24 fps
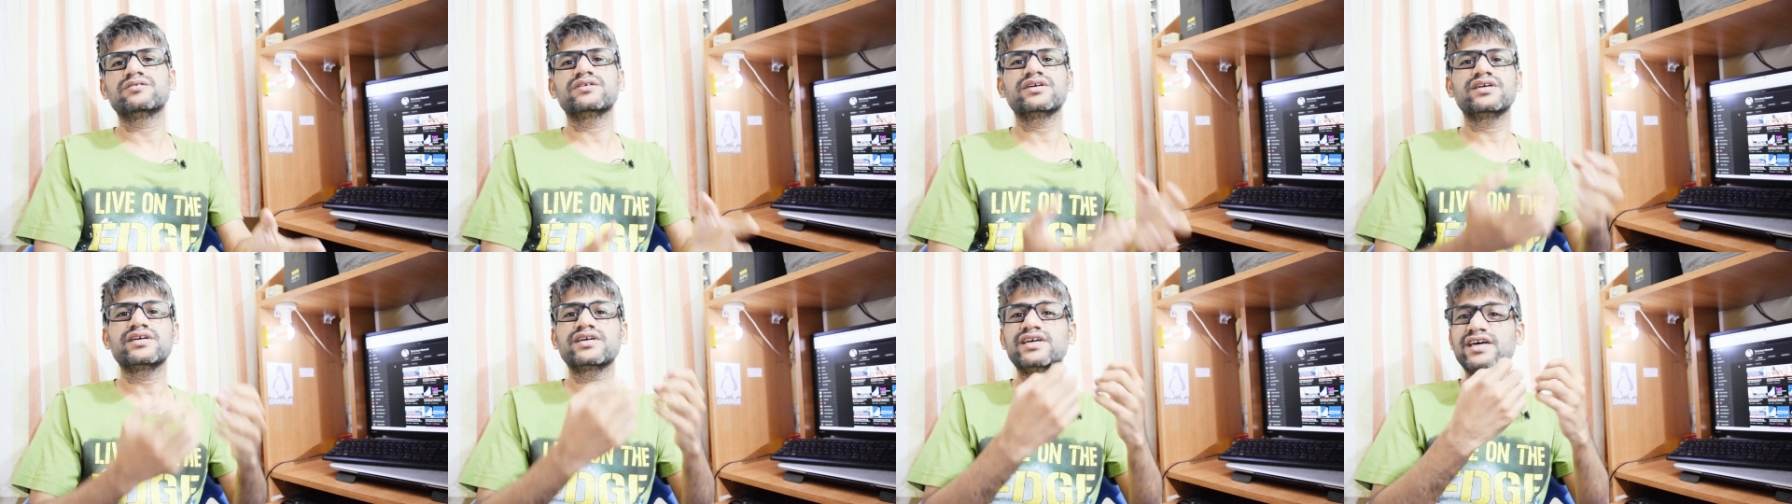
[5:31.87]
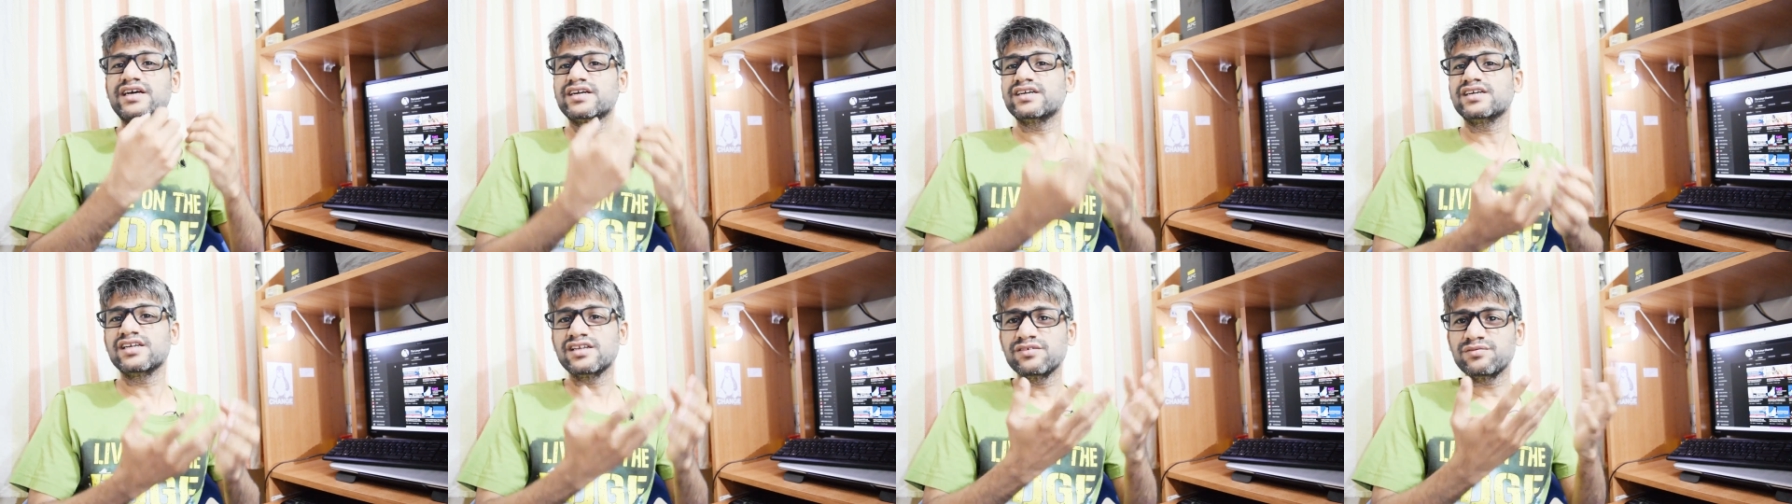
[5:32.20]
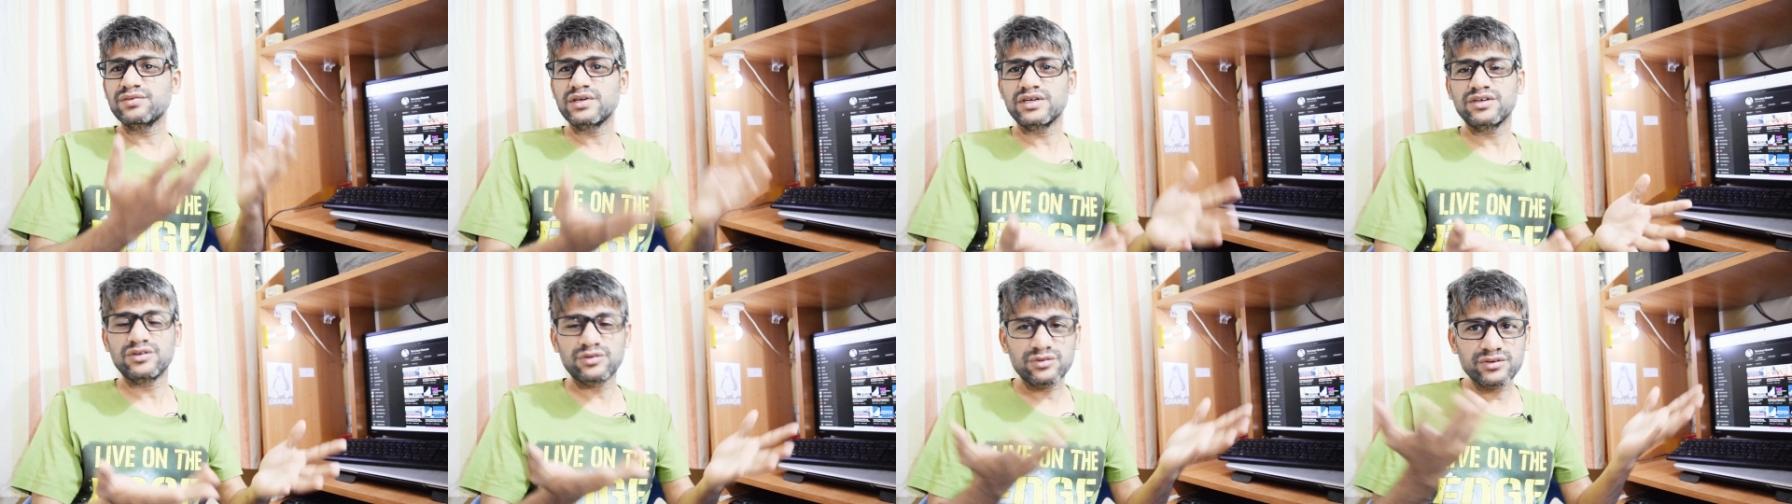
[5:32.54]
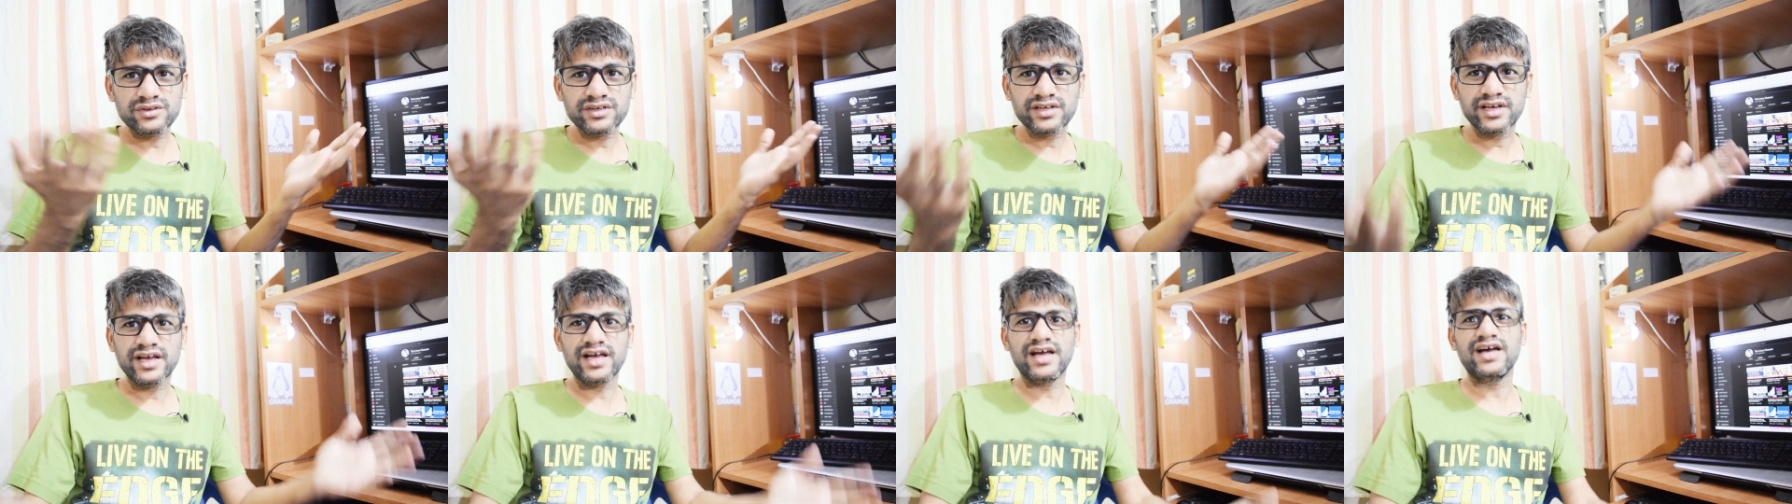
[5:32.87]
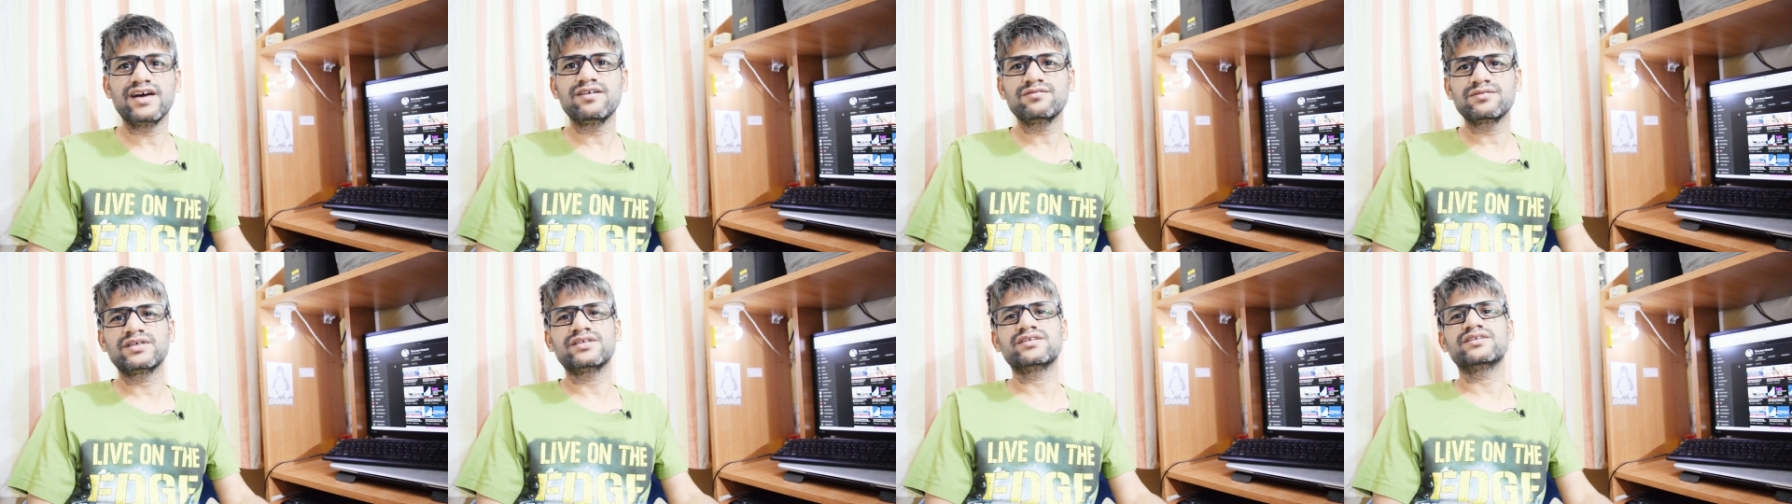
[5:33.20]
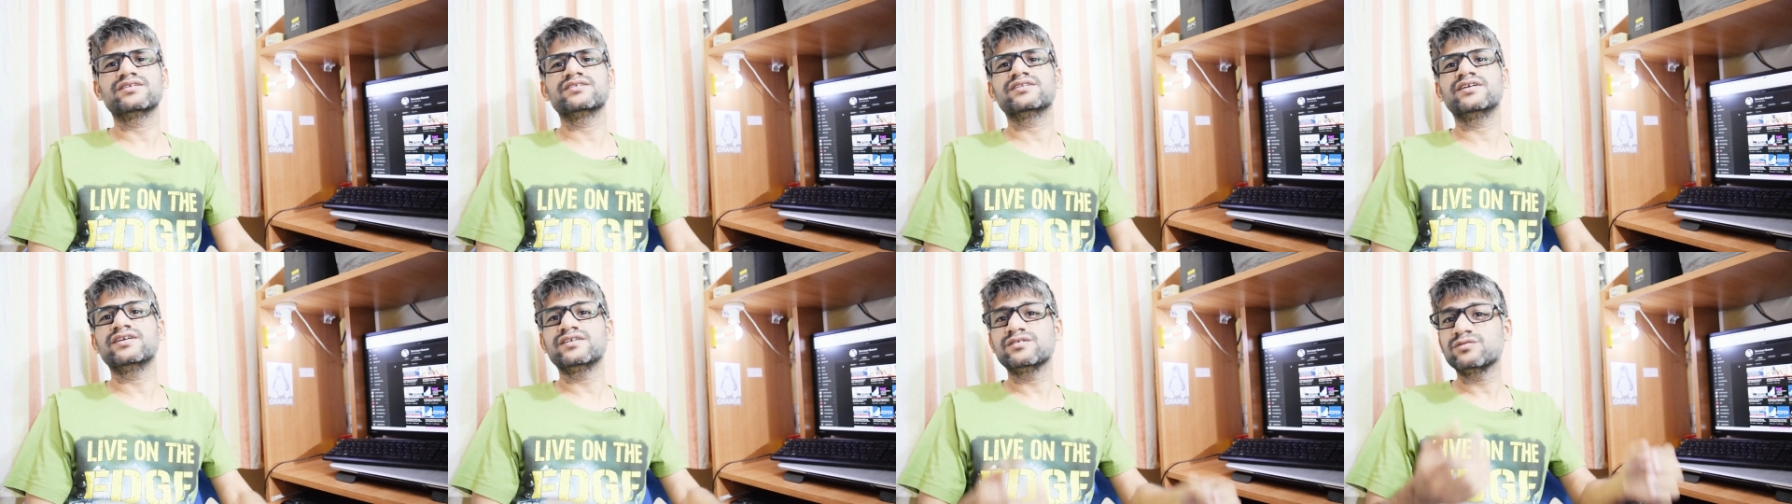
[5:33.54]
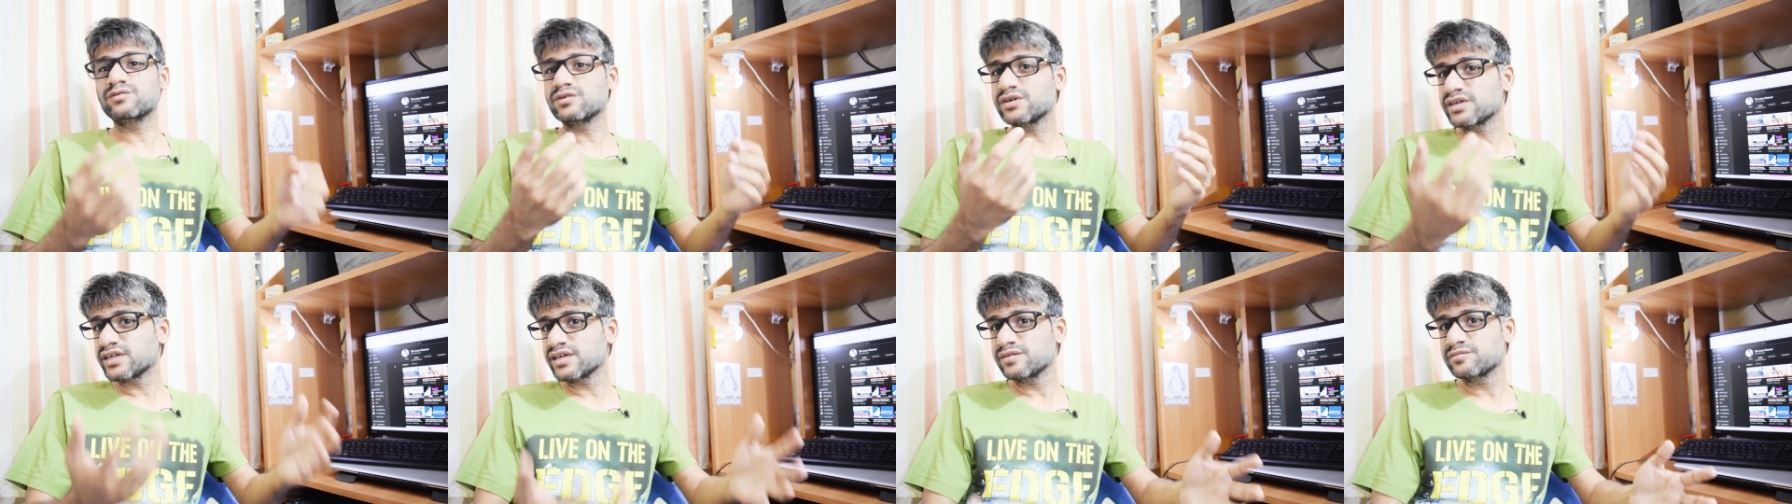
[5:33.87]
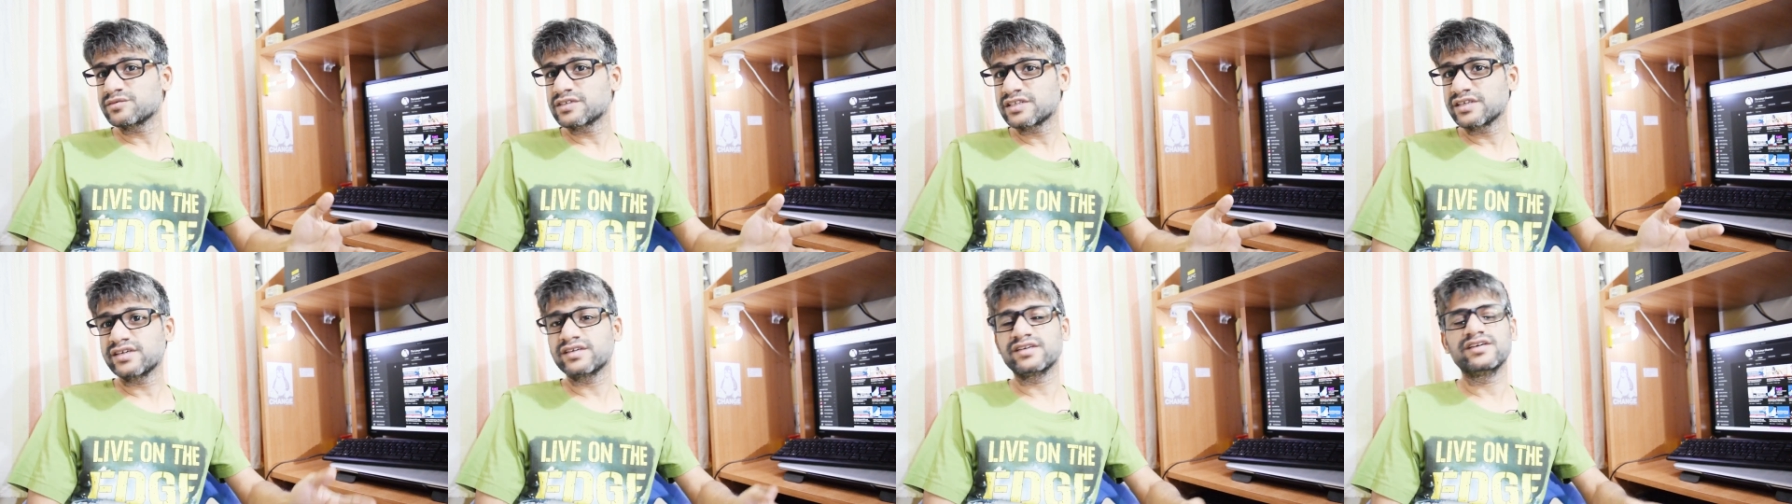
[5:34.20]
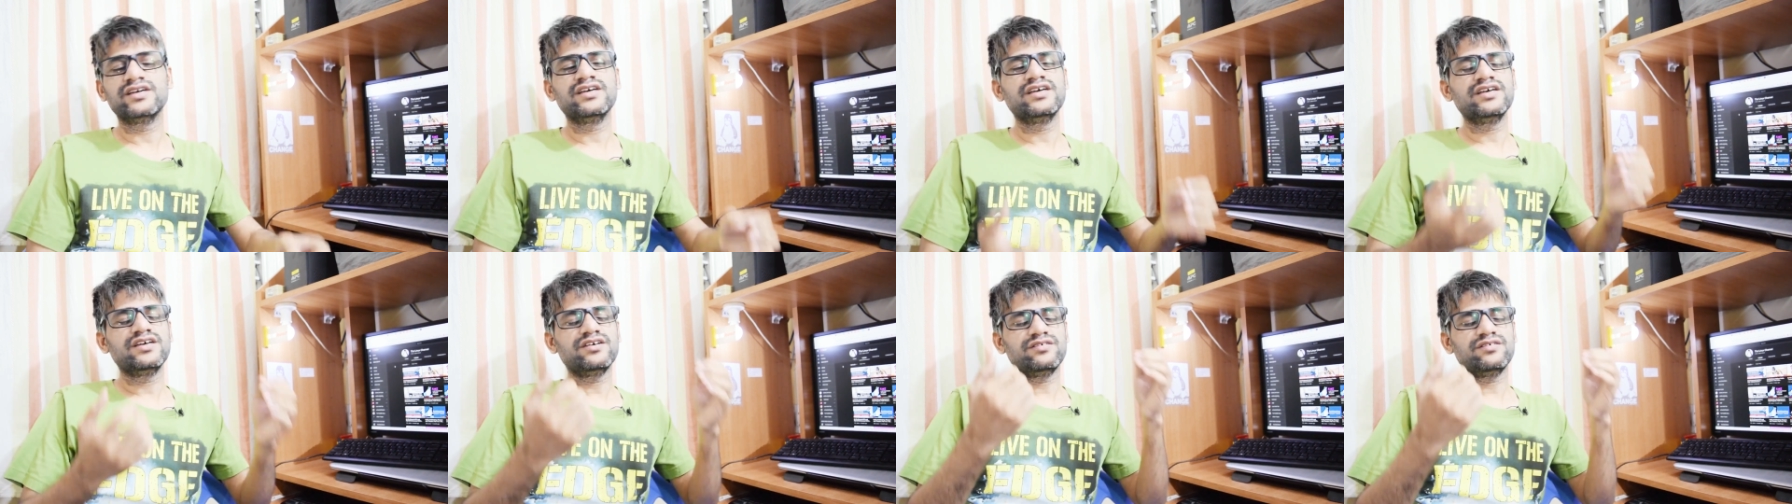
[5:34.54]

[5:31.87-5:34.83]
Okay, currently we don't have that. That's what I'm saying.